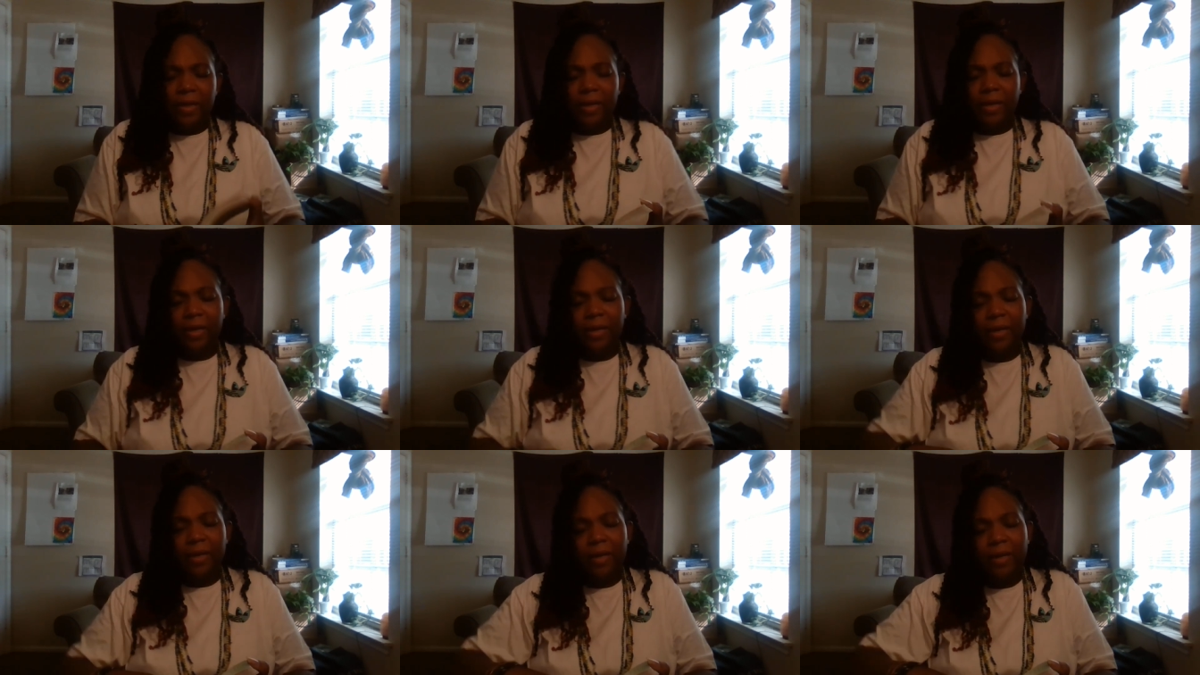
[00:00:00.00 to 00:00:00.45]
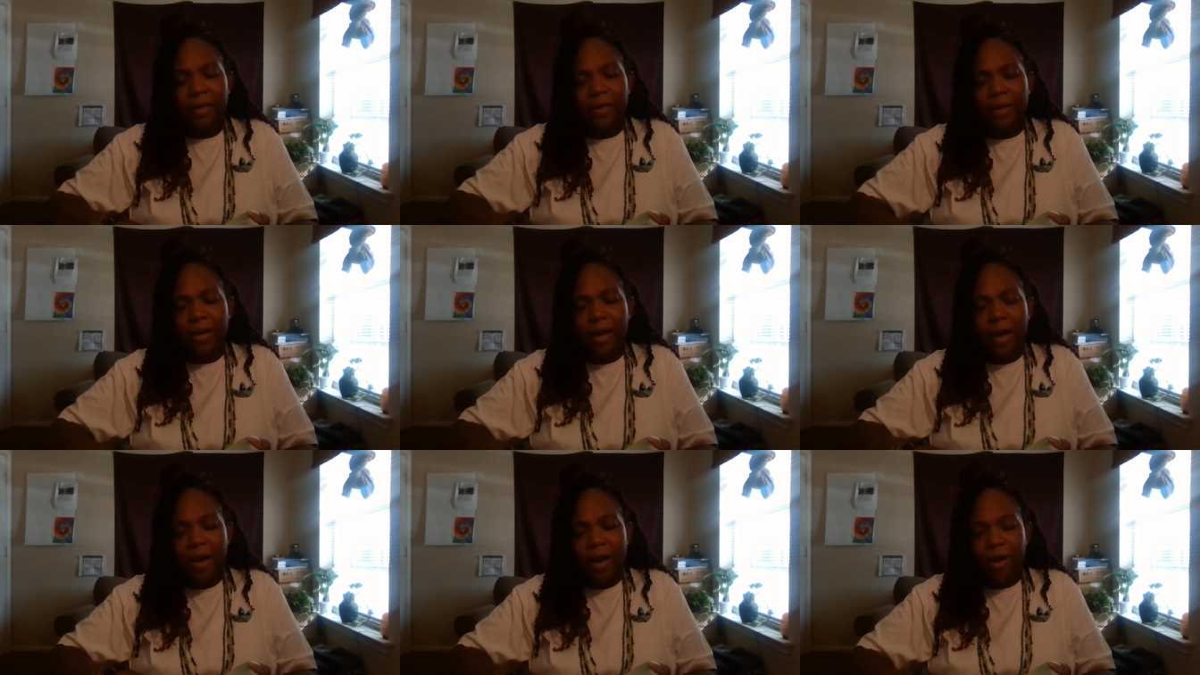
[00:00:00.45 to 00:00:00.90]

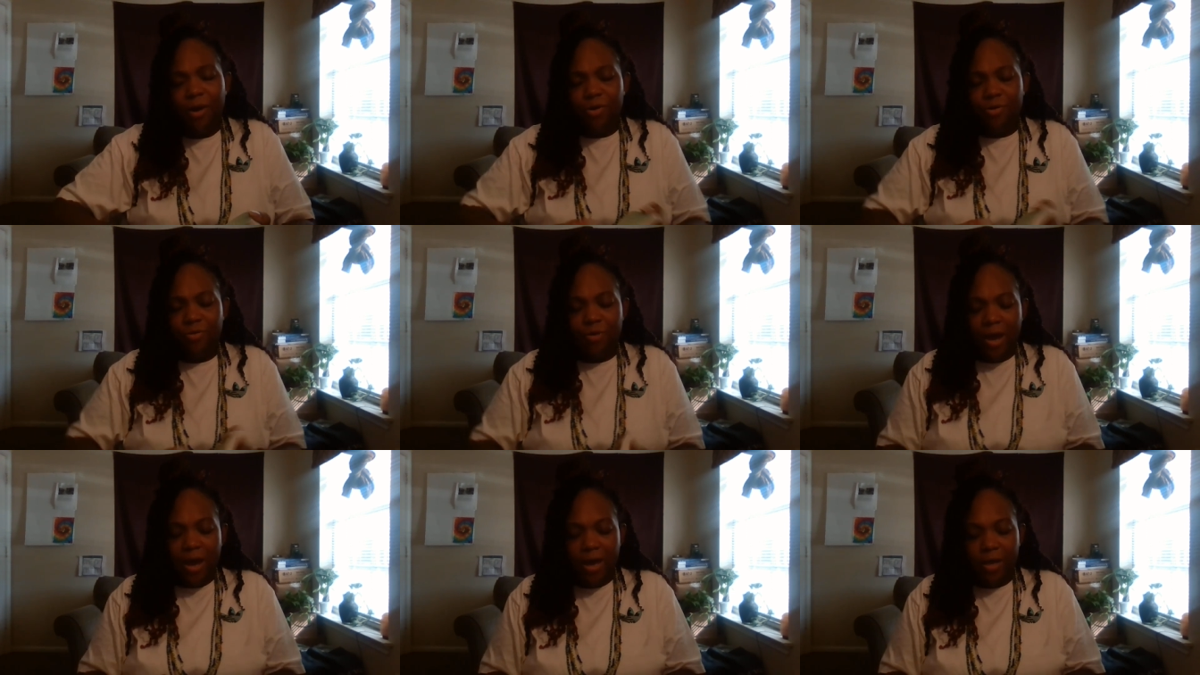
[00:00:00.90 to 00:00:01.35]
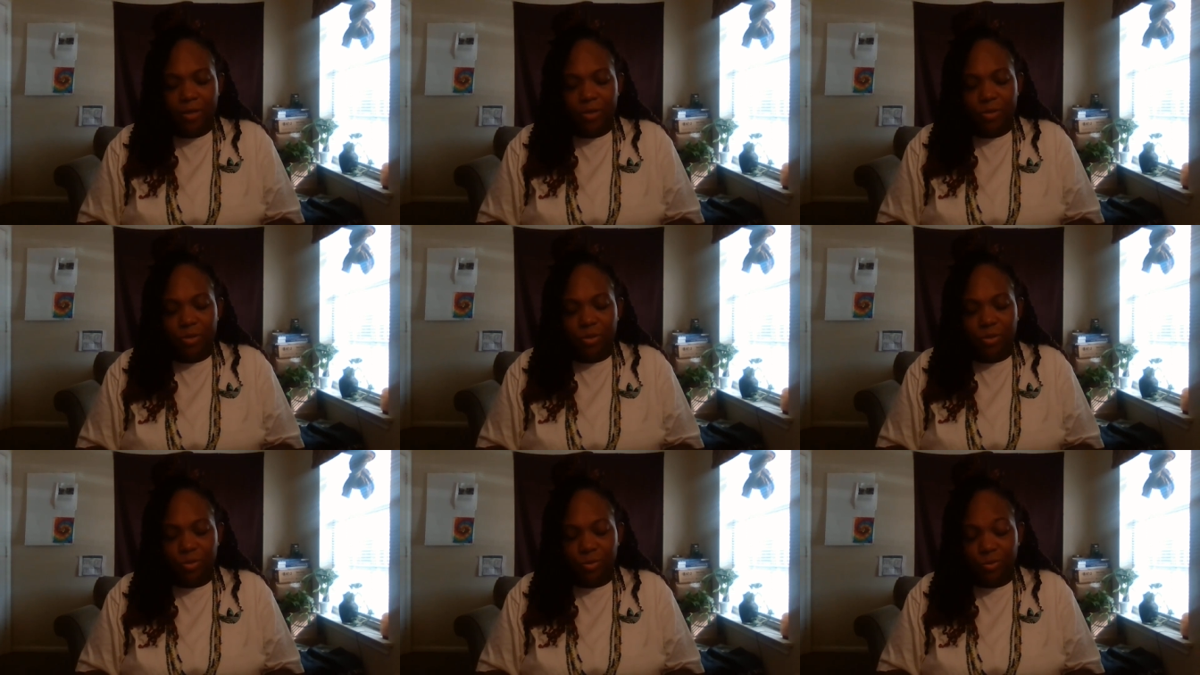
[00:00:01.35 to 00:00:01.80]
in our
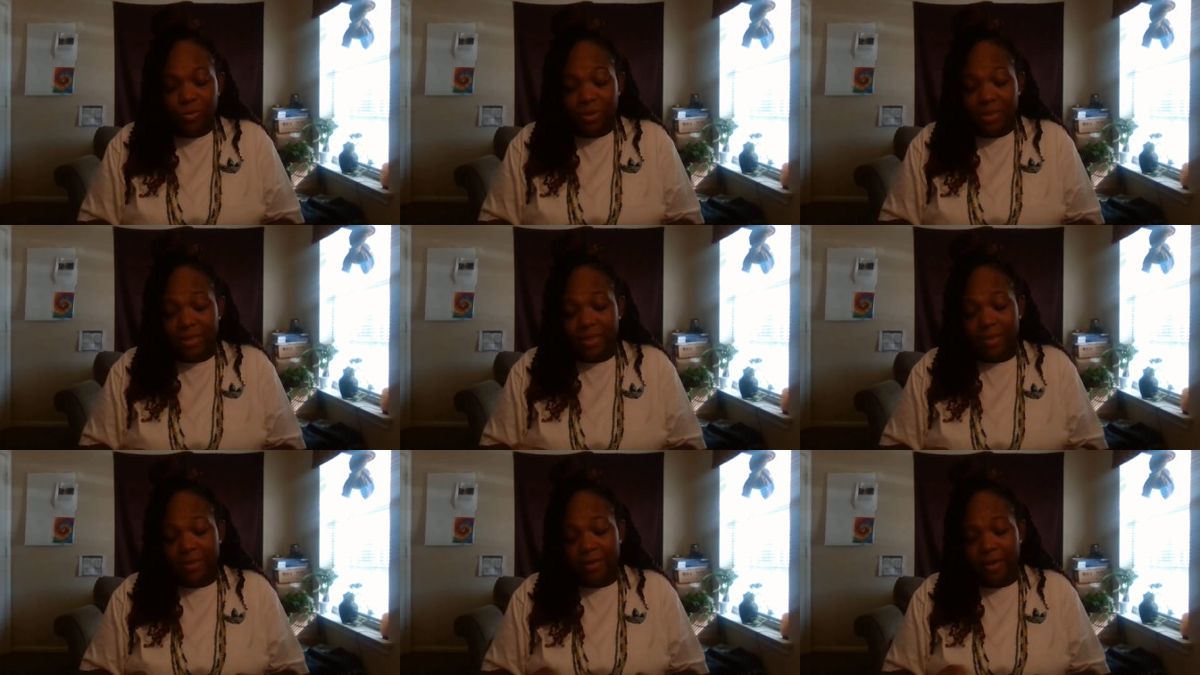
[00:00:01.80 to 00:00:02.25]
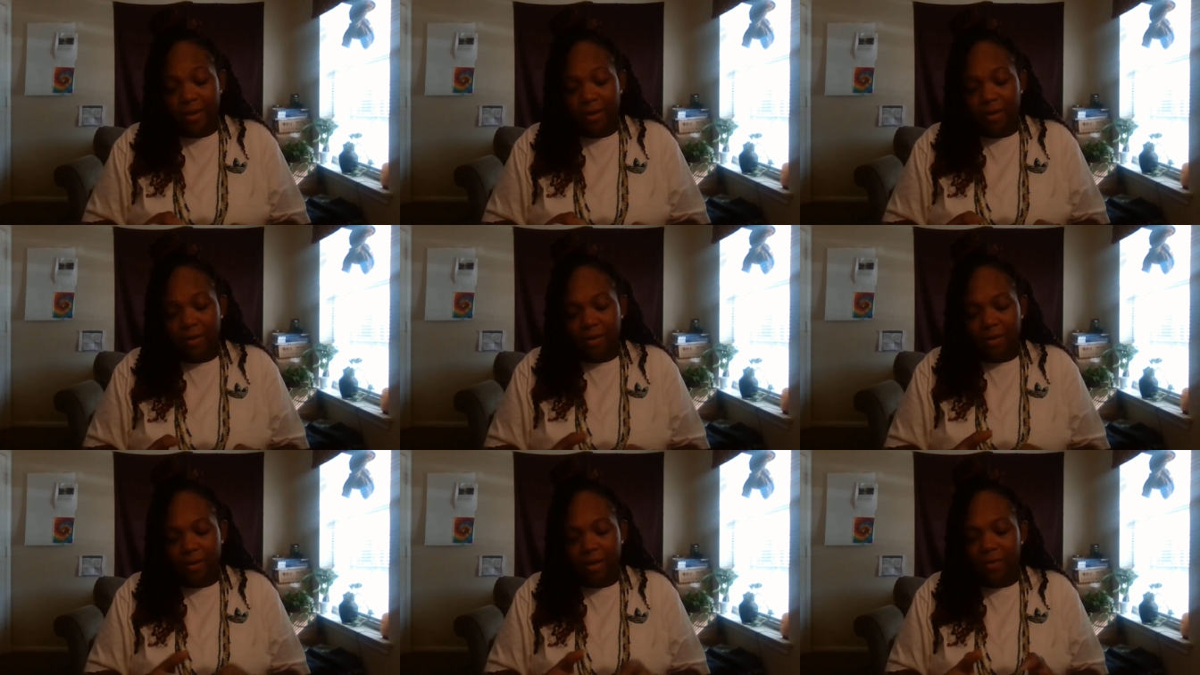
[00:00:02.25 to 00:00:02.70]
gratitude today
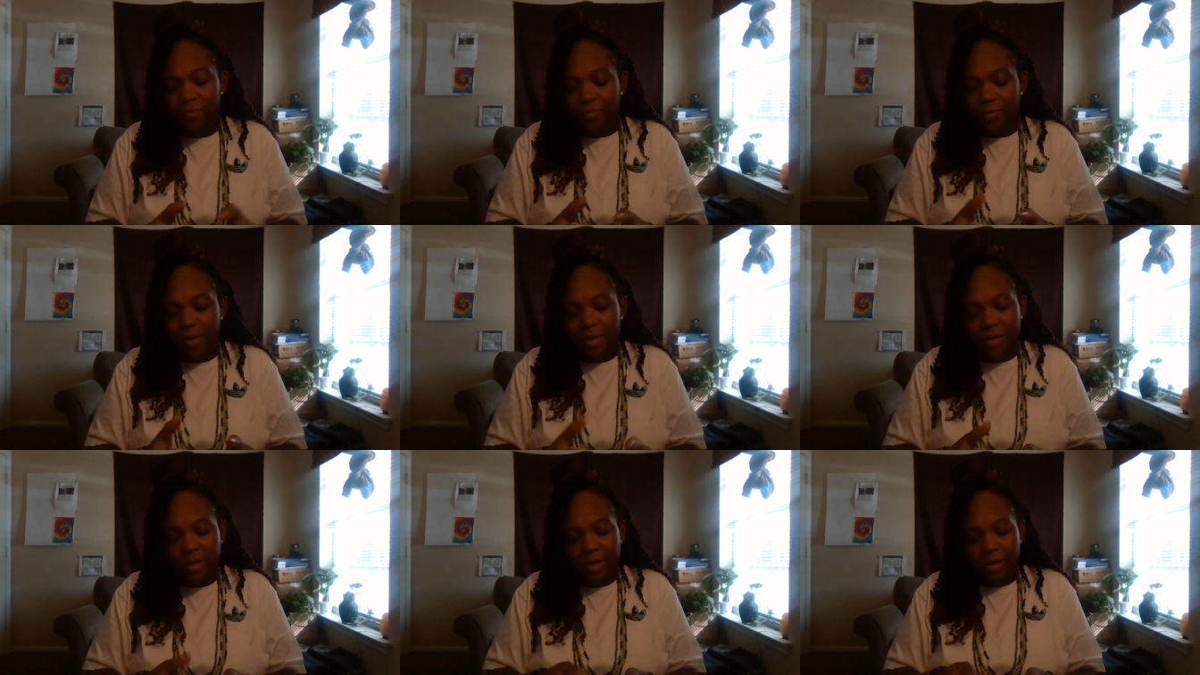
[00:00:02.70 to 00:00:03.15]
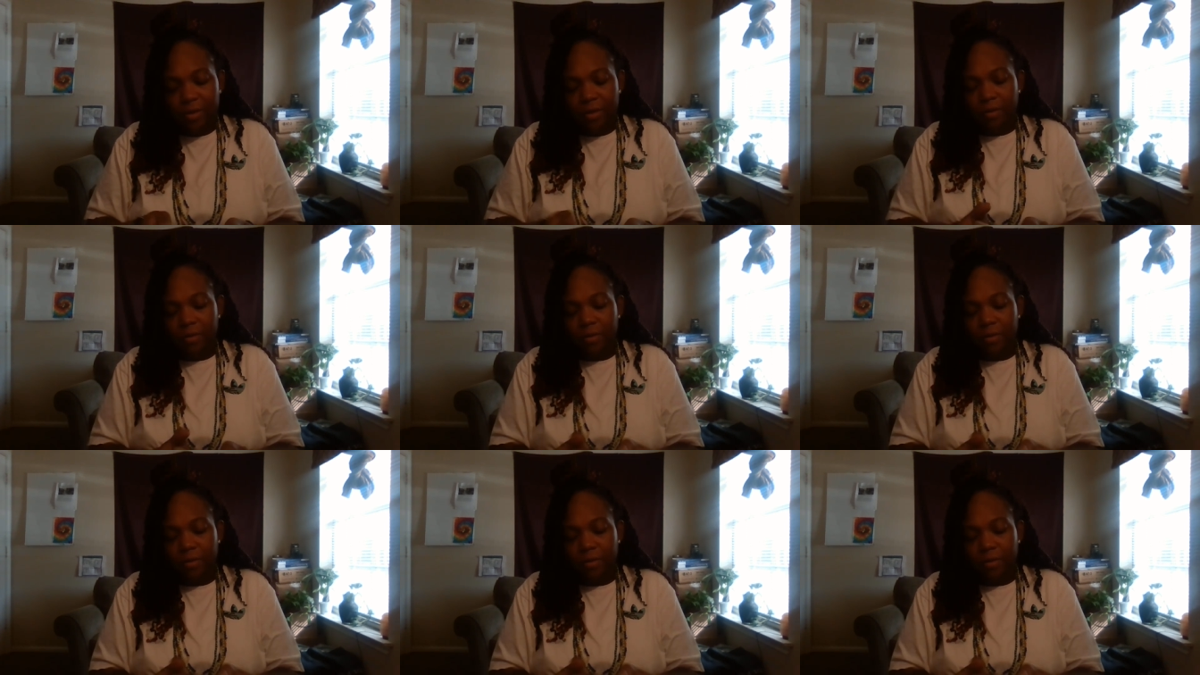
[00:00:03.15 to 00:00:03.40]
and every day.